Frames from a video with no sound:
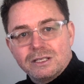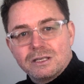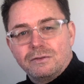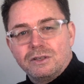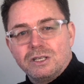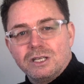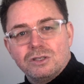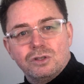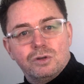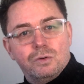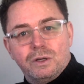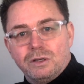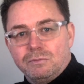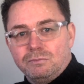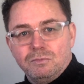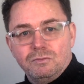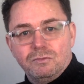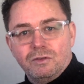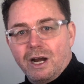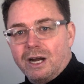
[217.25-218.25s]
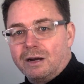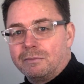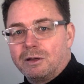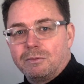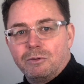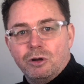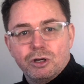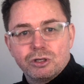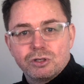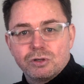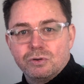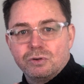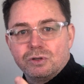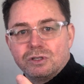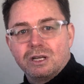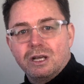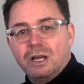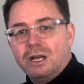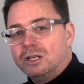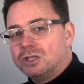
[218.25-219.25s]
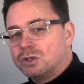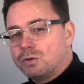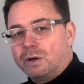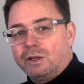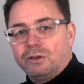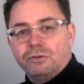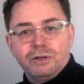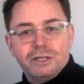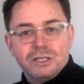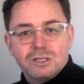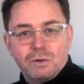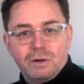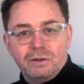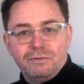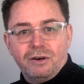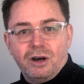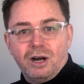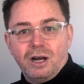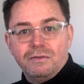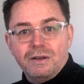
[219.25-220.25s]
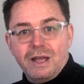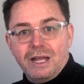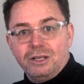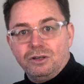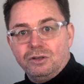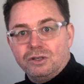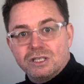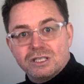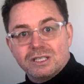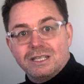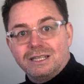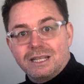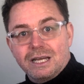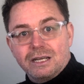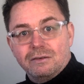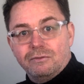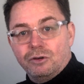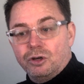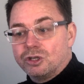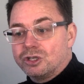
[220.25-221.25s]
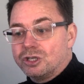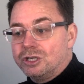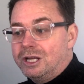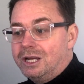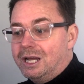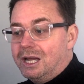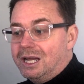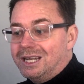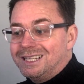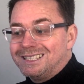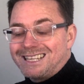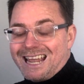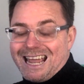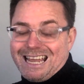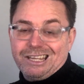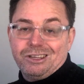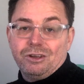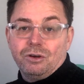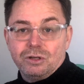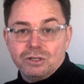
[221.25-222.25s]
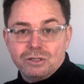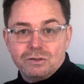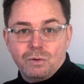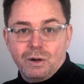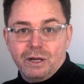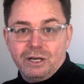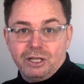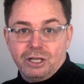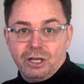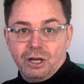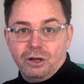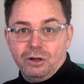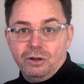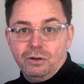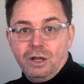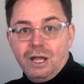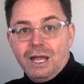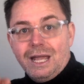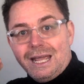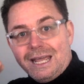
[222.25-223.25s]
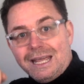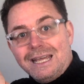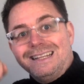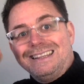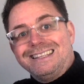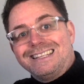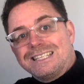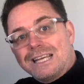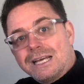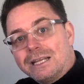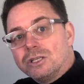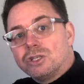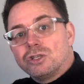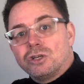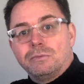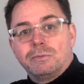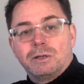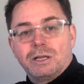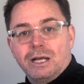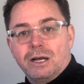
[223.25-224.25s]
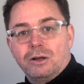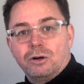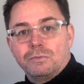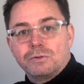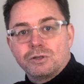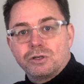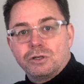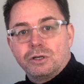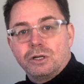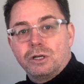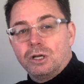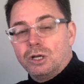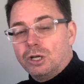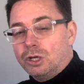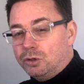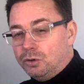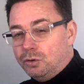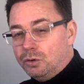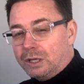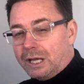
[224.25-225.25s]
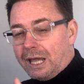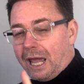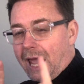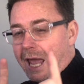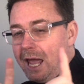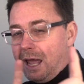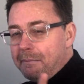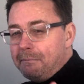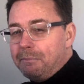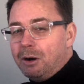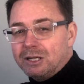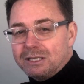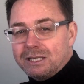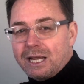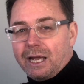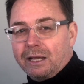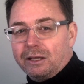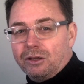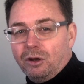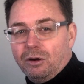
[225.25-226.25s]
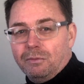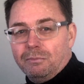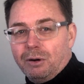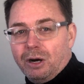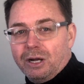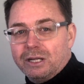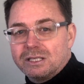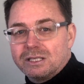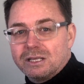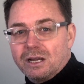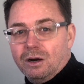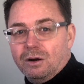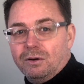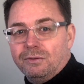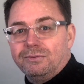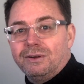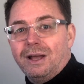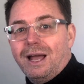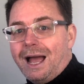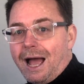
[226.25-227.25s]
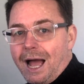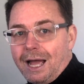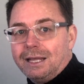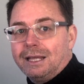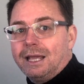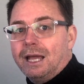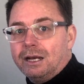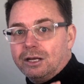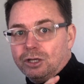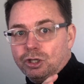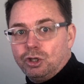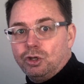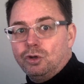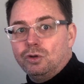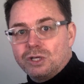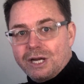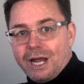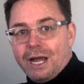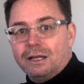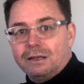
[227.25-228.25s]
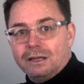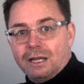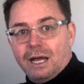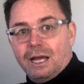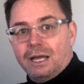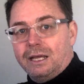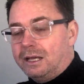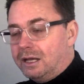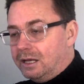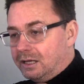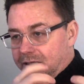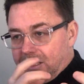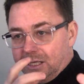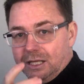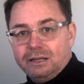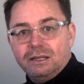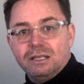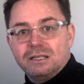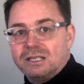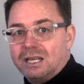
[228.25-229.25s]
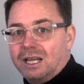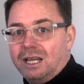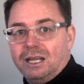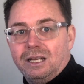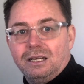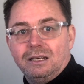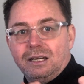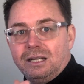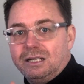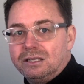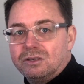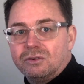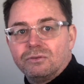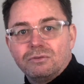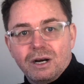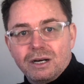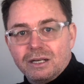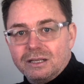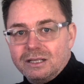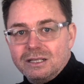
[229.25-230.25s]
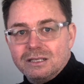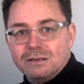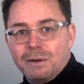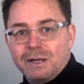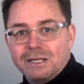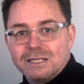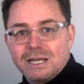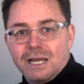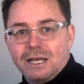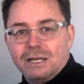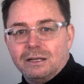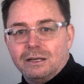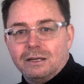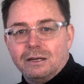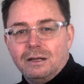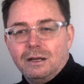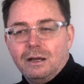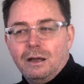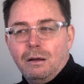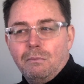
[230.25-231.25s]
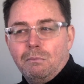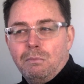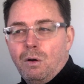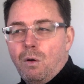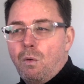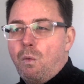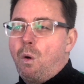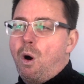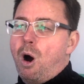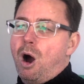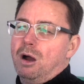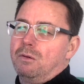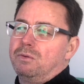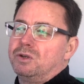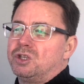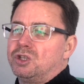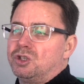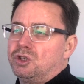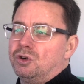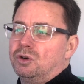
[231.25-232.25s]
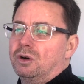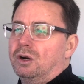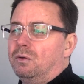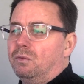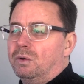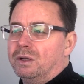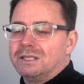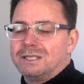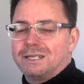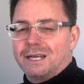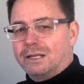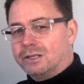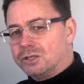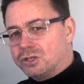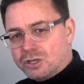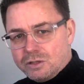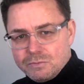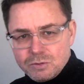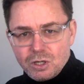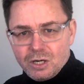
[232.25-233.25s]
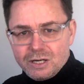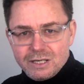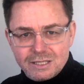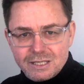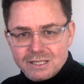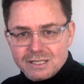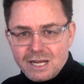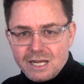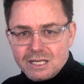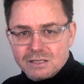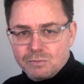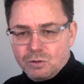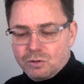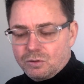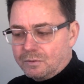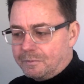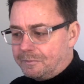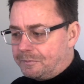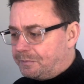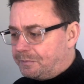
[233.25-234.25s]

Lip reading: So if you're just doing random commercials, 23 to 25, and you just need that conversion, Tachyon is the way to go in the Telestream cloud option. You can buy Tachyon by itself, again, a huge outlay, need the tin, need to run it, need to maintain it, but why would you do it when Telestream's got it as a SaaS model?